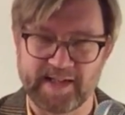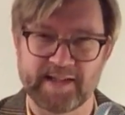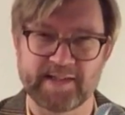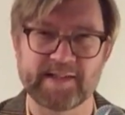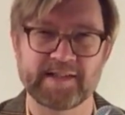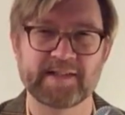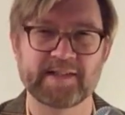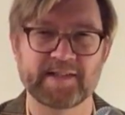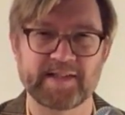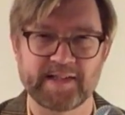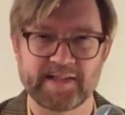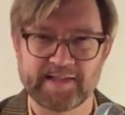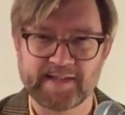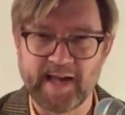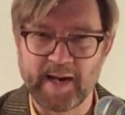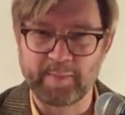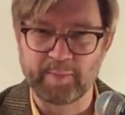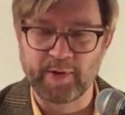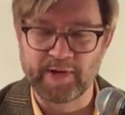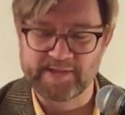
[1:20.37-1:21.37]
it's the
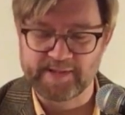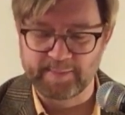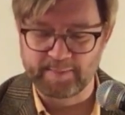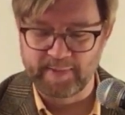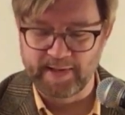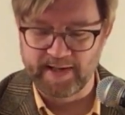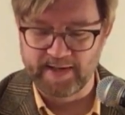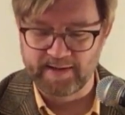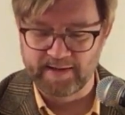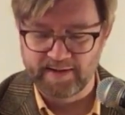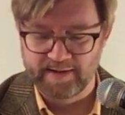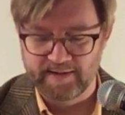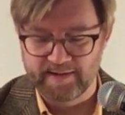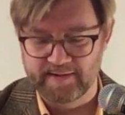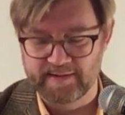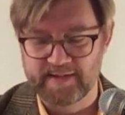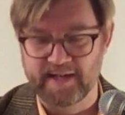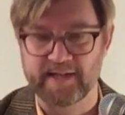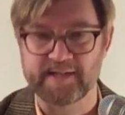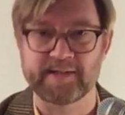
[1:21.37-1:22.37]
same recipe,
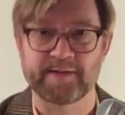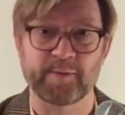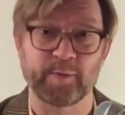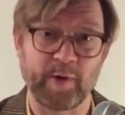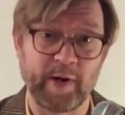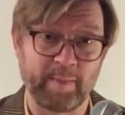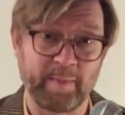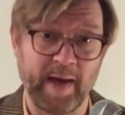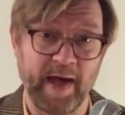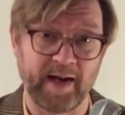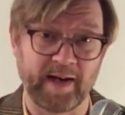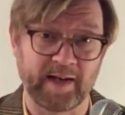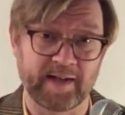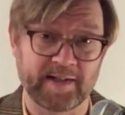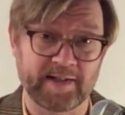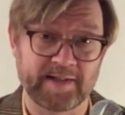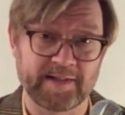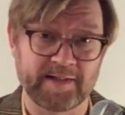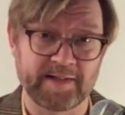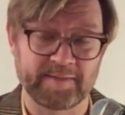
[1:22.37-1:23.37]
just
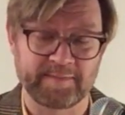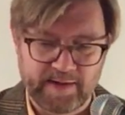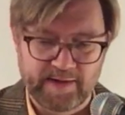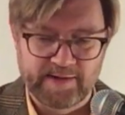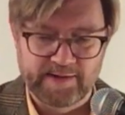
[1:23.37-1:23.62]
repackaged.